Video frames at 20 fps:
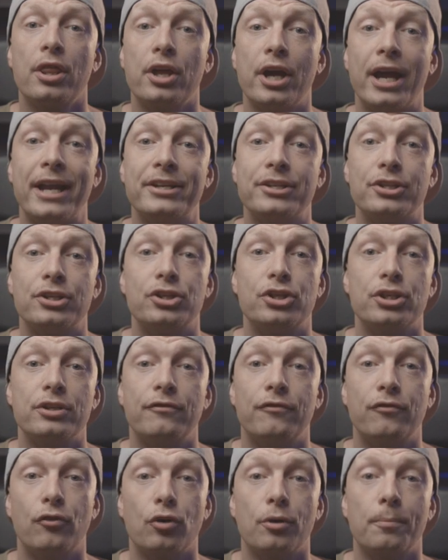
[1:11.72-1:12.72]
the
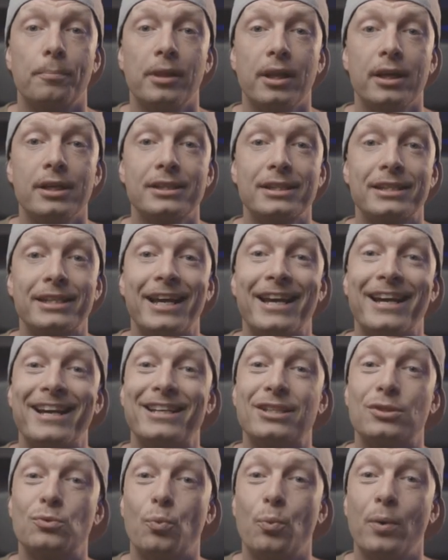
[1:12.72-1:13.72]
NTG 4 Plus
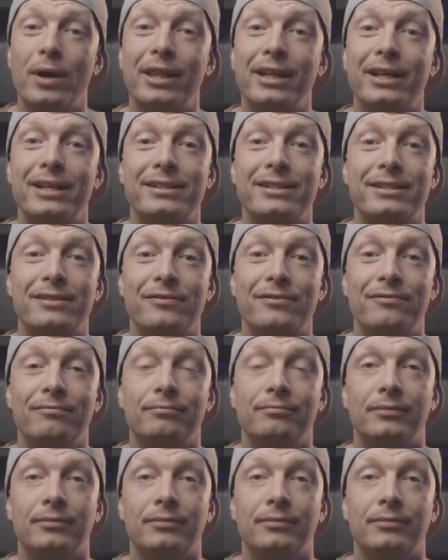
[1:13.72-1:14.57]
as well as the...